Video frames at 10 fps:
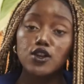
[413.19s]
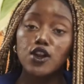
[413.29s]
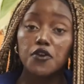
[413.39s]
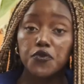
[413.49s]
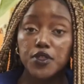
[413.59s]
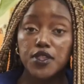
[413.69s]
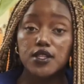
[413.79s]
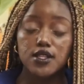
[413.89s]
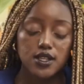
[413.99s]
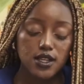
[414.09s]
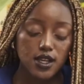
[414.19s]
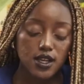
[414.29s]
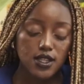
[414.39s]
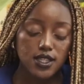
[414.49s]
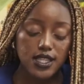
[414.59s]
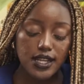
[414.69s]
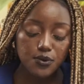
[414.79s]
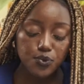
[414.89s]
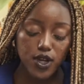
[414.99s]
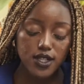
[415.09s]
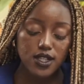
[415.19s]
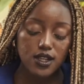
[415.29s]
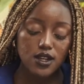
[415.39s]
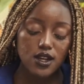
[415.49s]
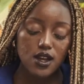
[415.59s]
laugh with it, celebrate it?